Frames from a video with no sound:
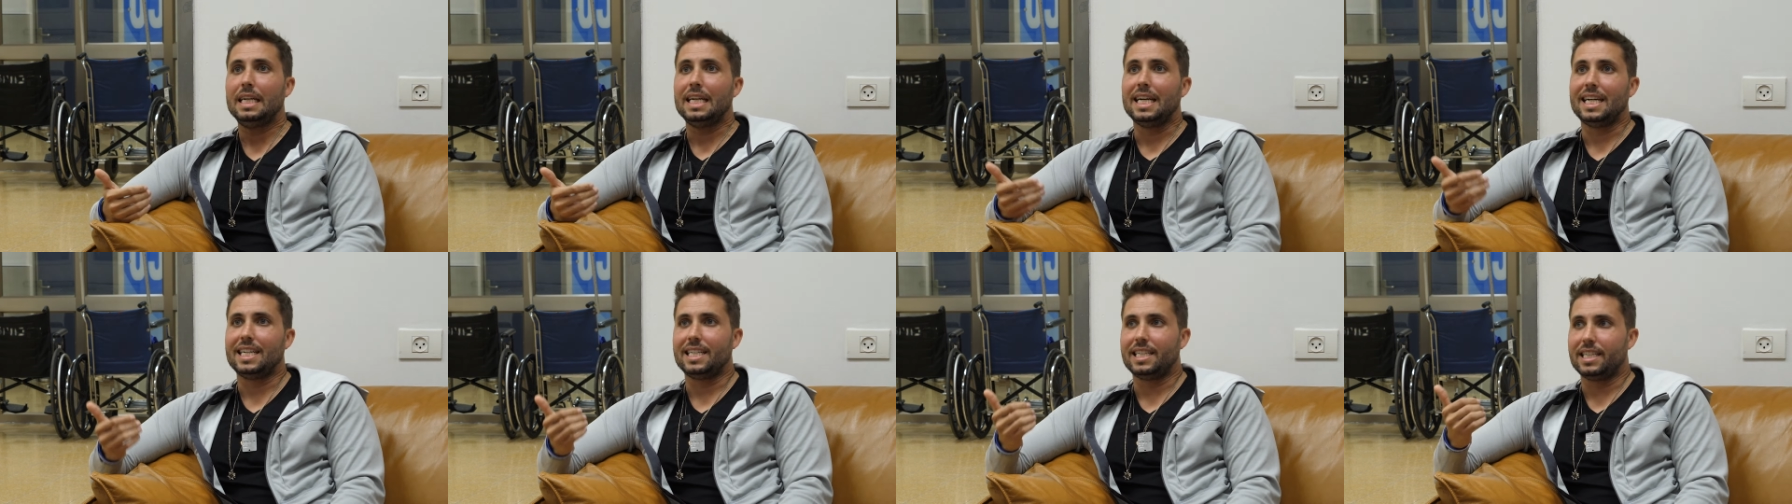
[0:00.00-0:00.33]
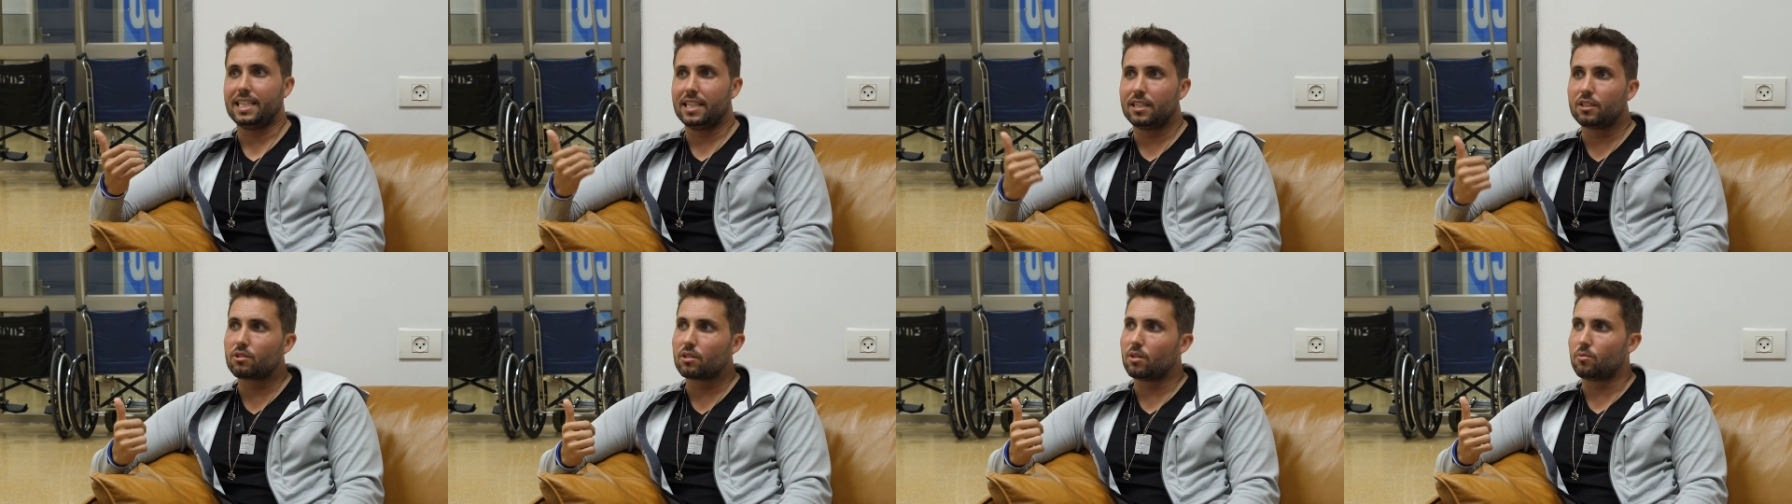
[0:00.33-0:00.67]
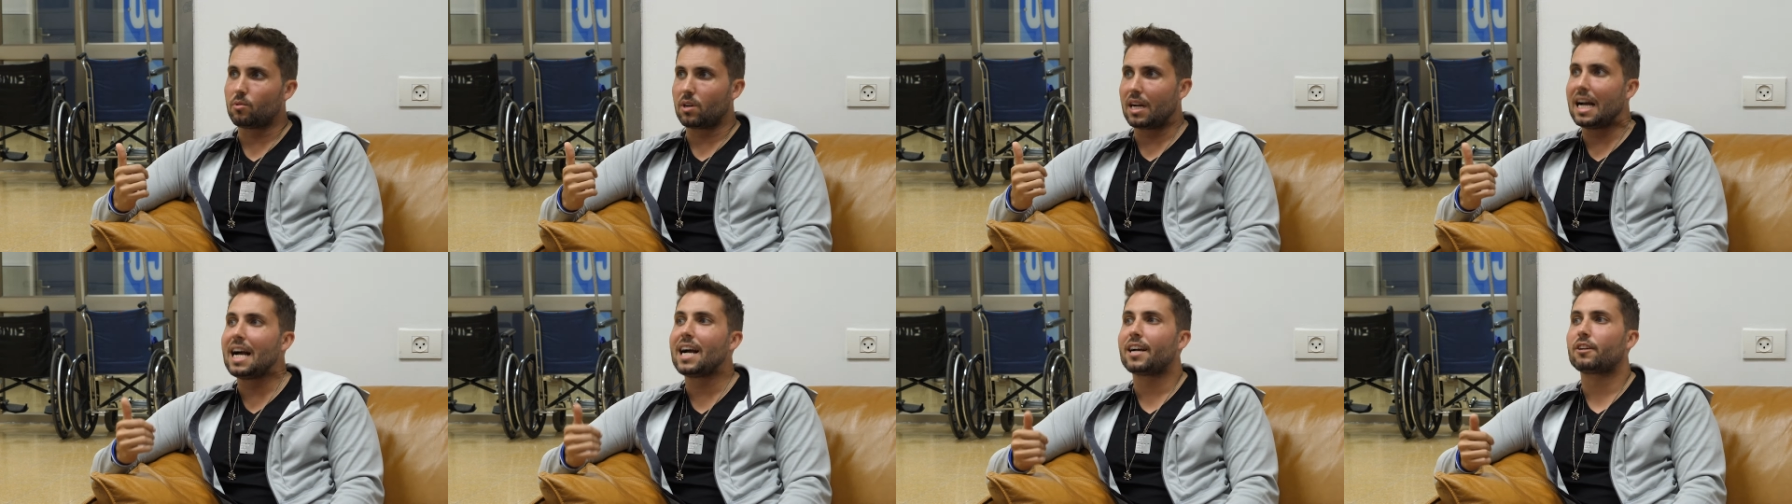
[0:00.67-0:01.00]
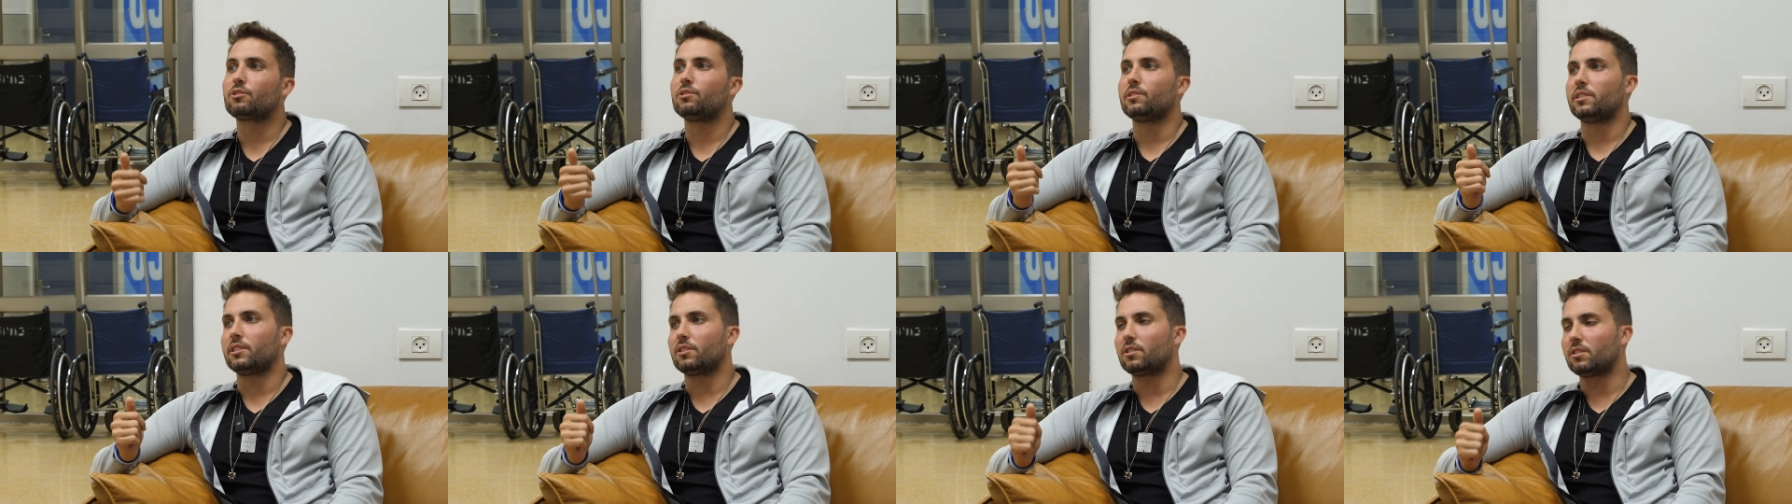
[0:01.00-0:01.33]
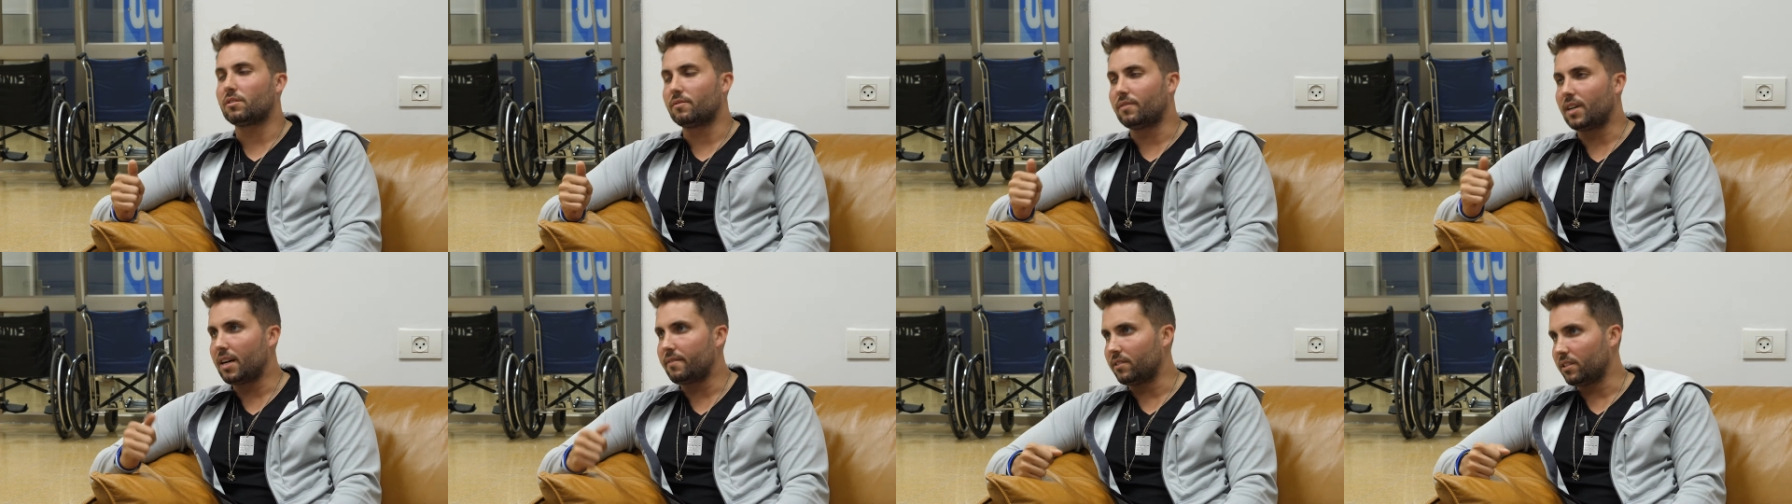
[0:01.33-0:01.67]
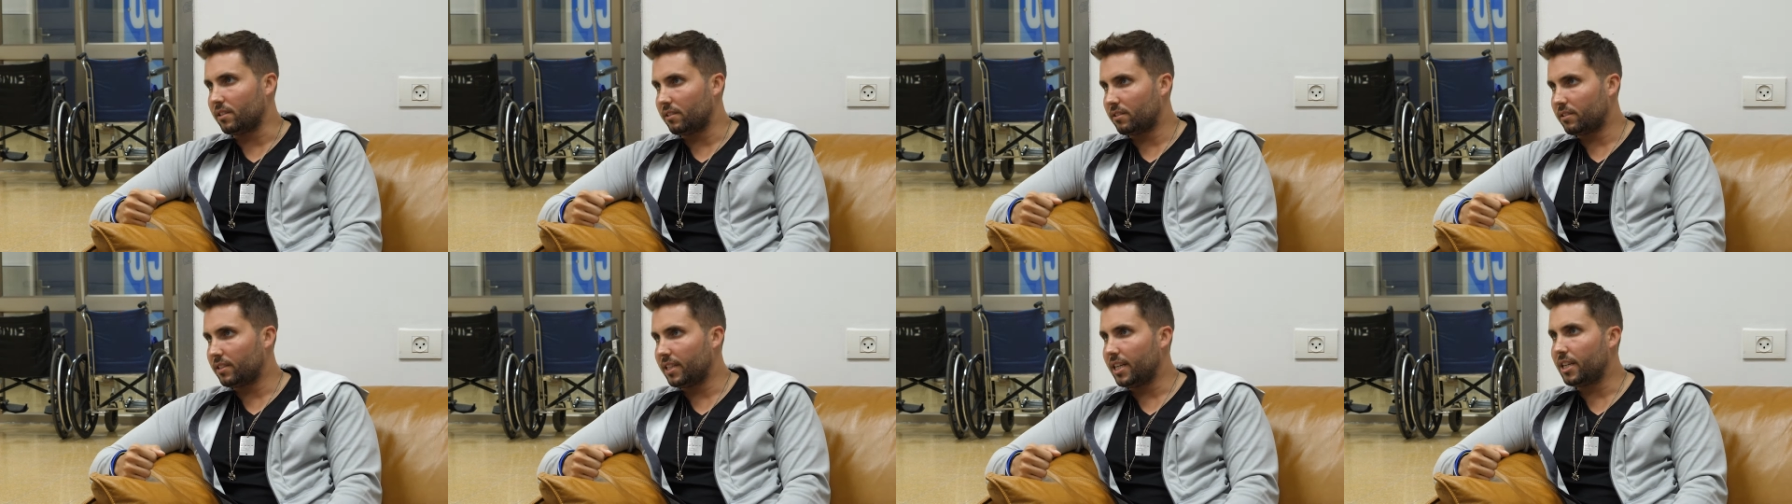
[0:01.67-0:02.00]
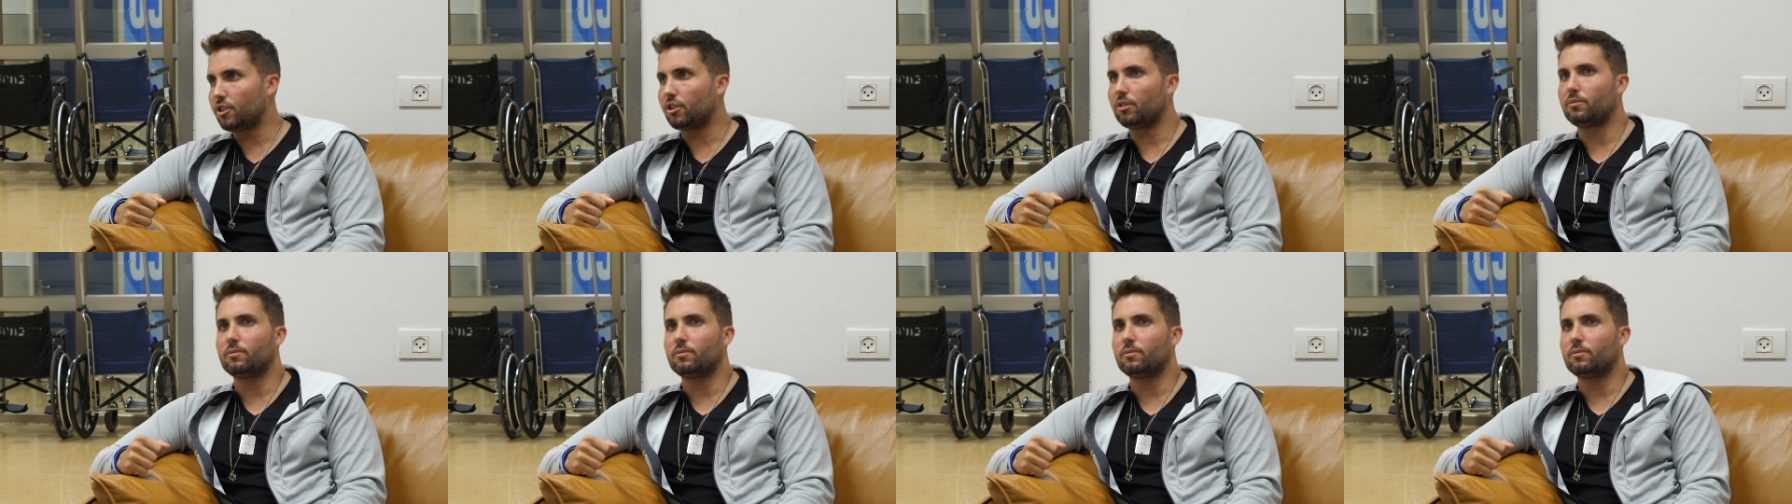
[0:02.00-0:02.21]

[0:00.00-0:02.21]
And in Israel, we're actually a survivalist nation,